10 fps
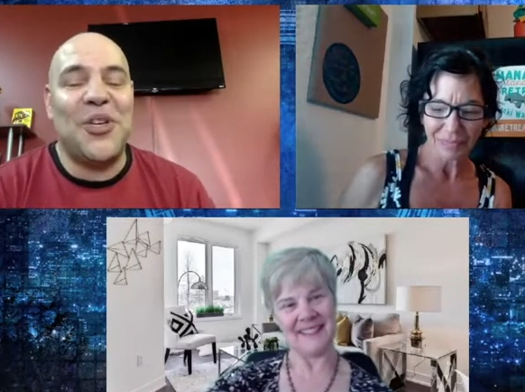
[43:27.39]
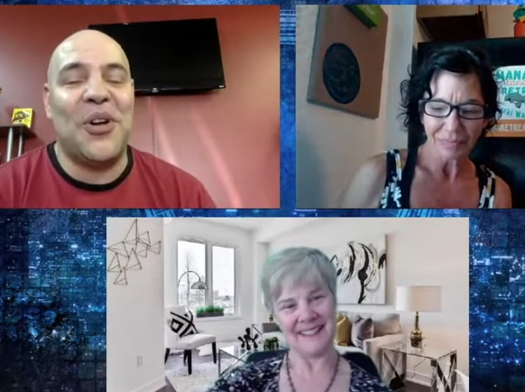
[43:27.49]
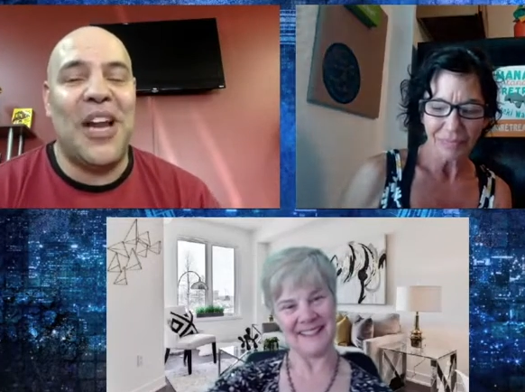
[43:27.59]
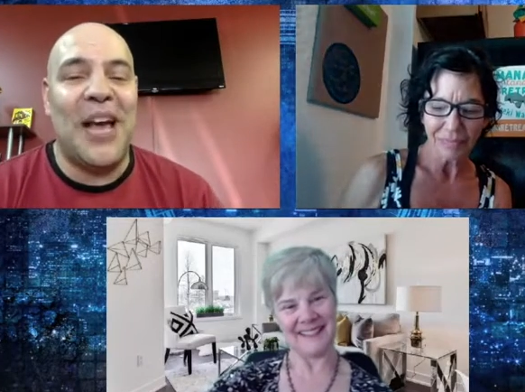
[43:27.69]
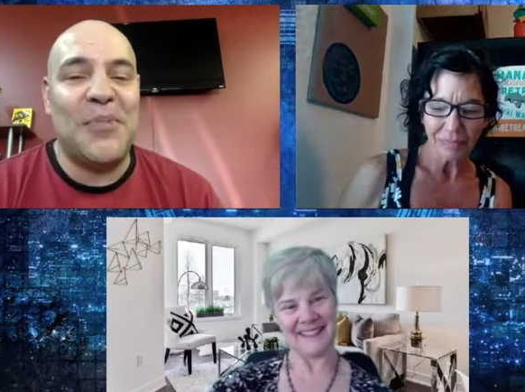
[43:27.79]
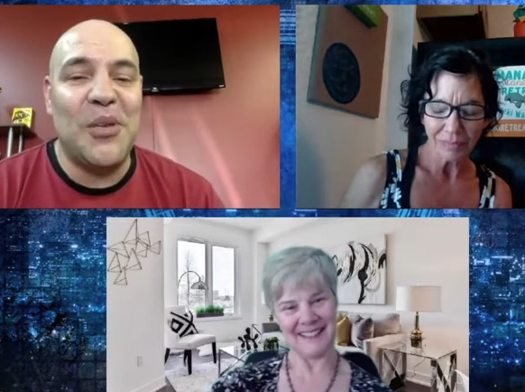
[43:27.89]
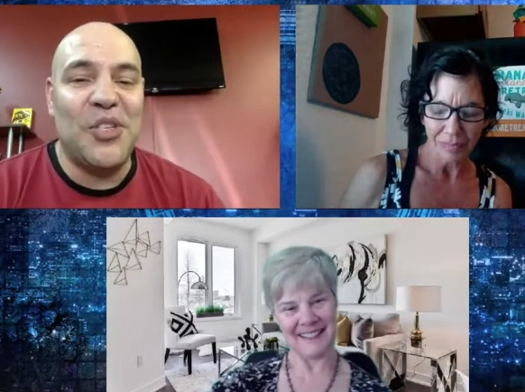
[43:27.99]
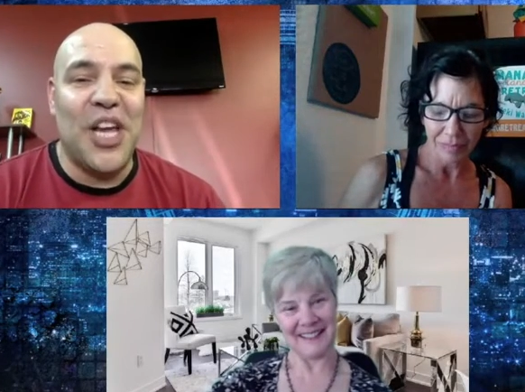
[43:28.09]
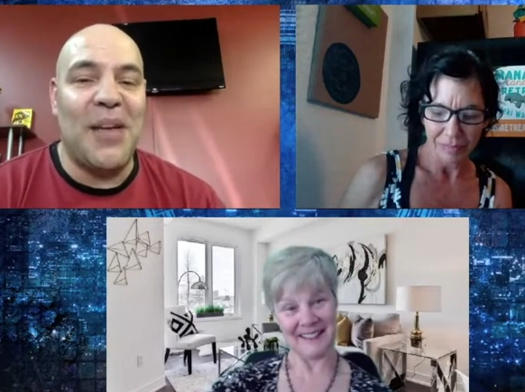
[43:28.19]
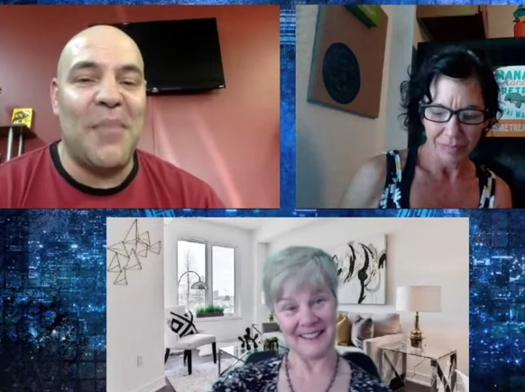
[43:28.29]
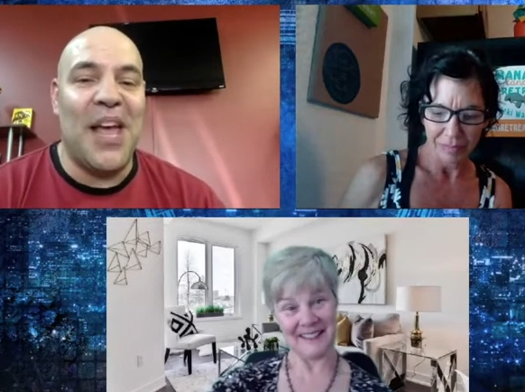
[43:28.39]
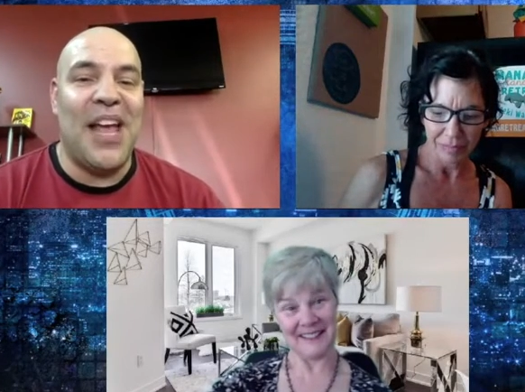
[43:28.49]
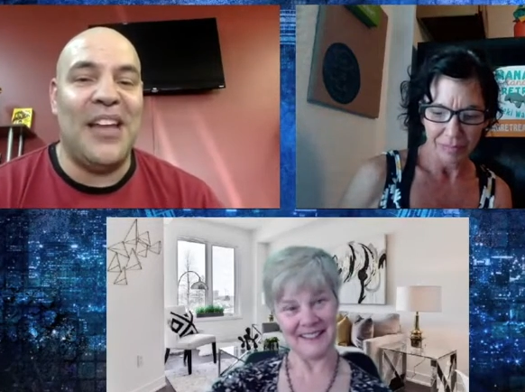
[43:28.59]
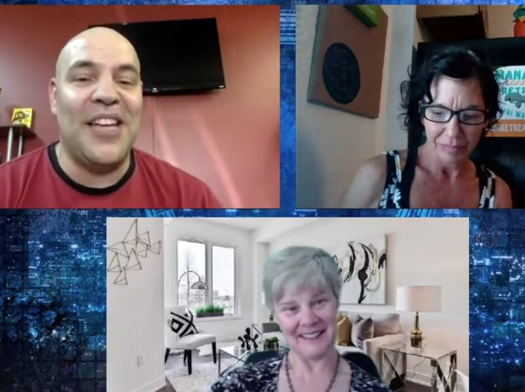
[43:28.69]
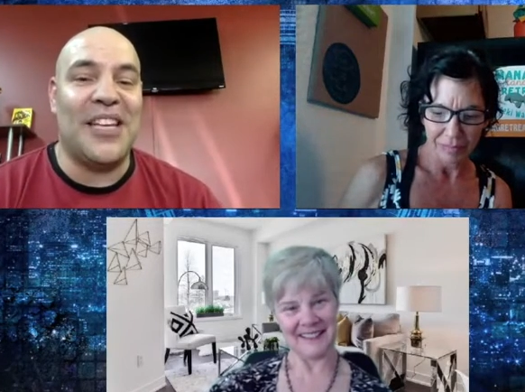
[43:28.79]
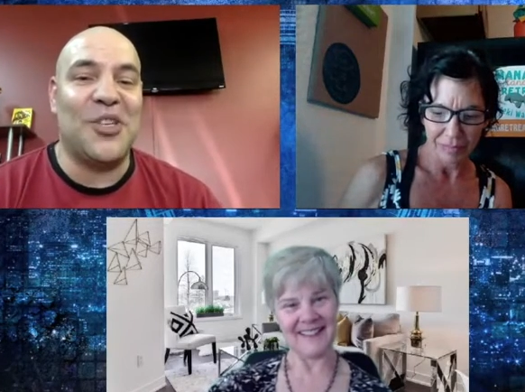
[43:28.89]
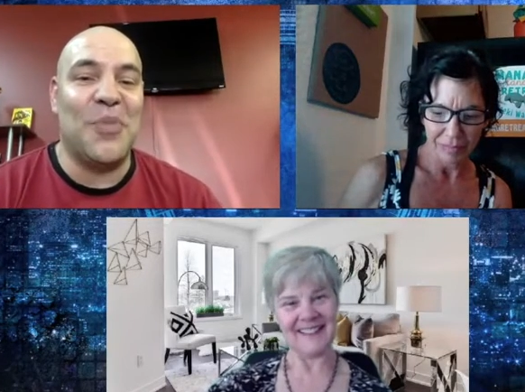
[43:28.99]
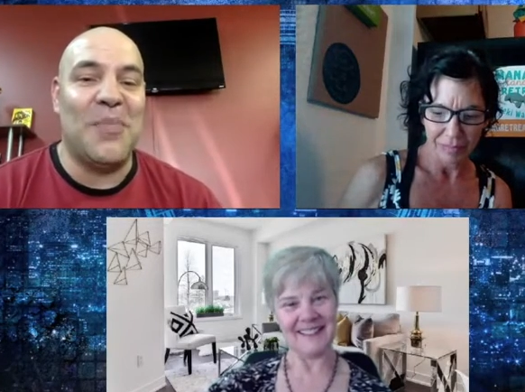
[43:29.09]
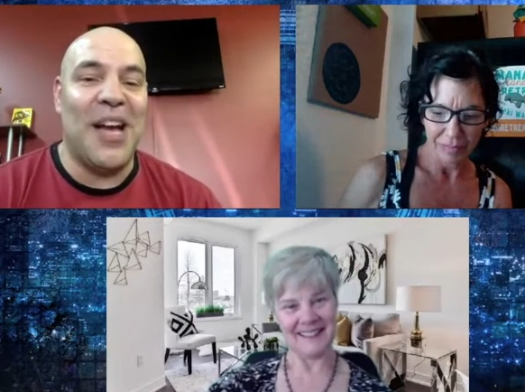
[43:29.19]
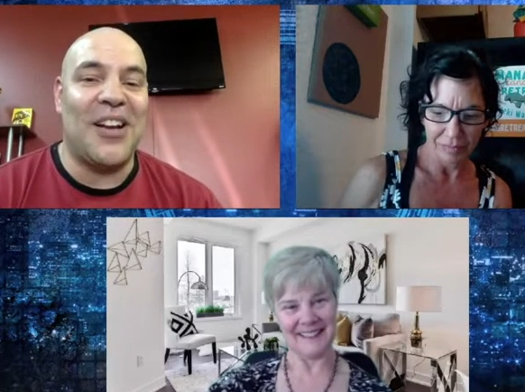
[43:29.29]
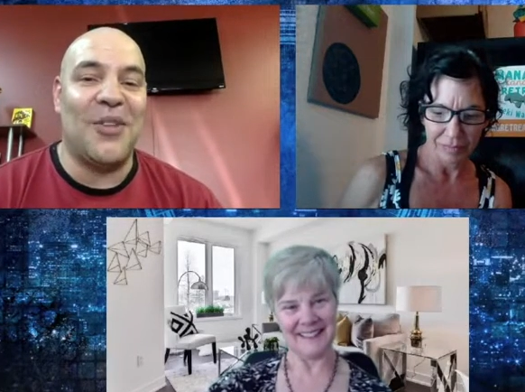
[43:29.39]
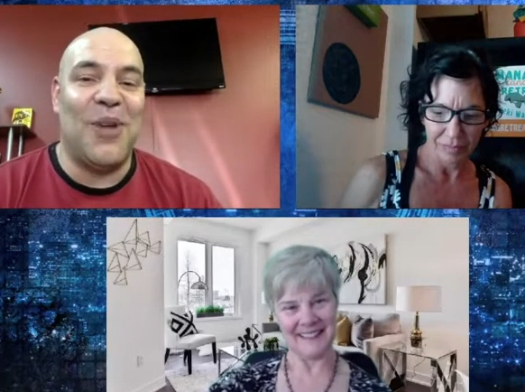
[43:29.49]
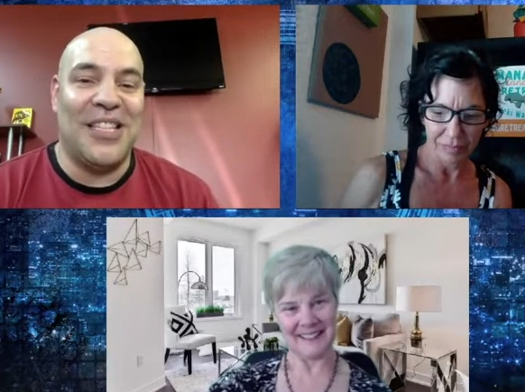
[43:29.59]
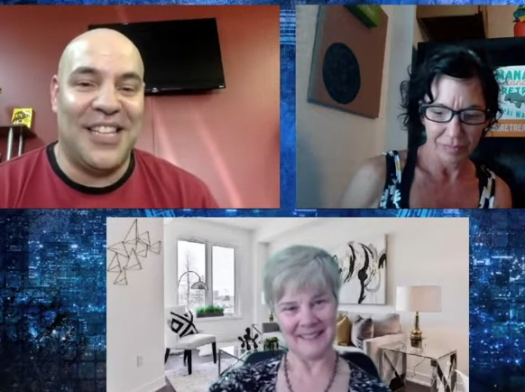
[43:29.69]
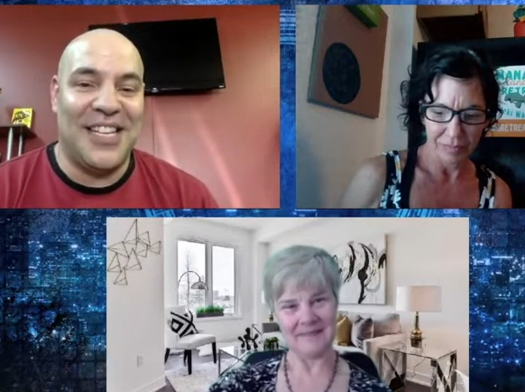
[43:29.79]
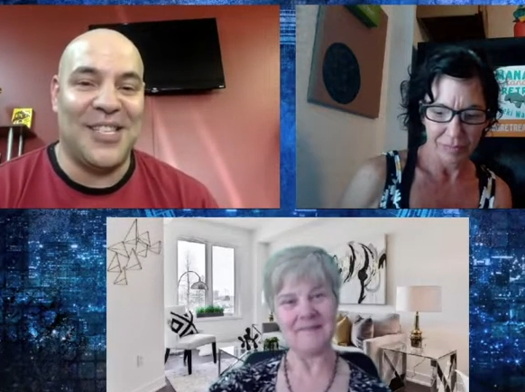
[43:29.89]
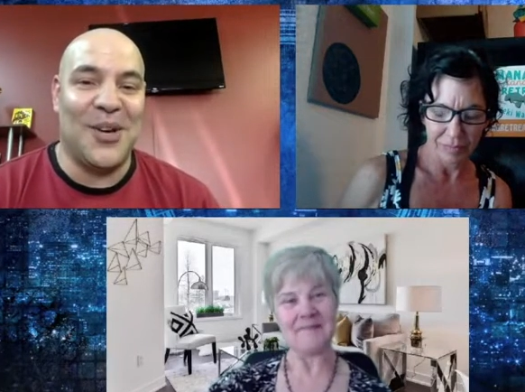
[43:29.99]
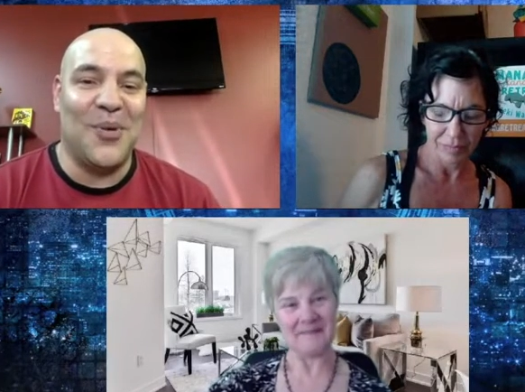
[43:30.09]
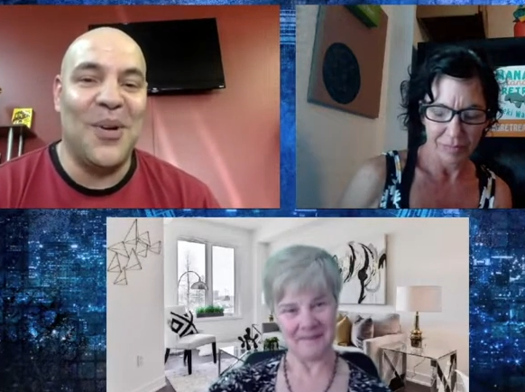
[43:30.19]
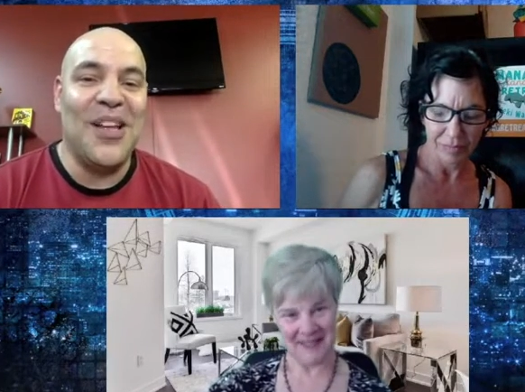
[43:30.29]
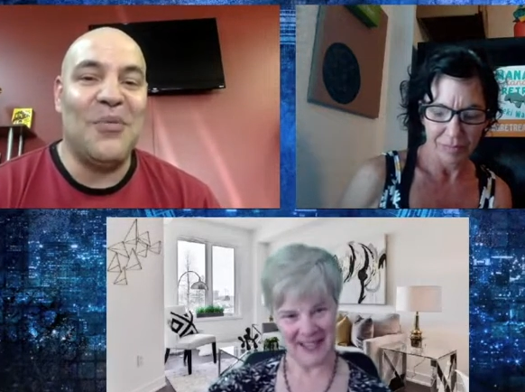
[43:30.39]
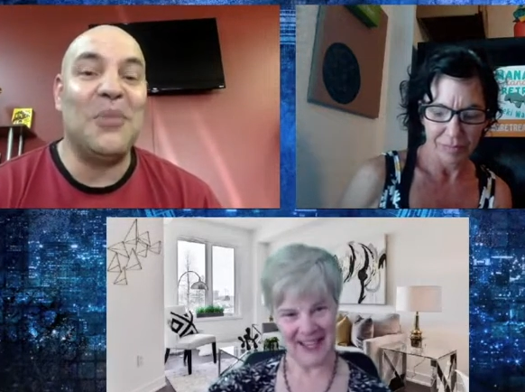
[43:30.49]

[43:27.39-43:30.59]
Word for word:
Speaker 1: You're an absolute gem, and yes, you'll be back on Wednesday. So okay.